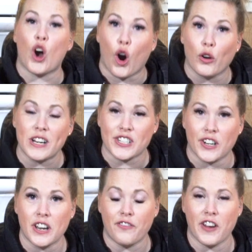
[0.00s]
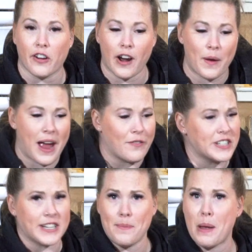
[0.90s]
already starting to figure out
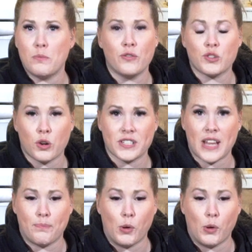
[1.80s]
every time I move towards that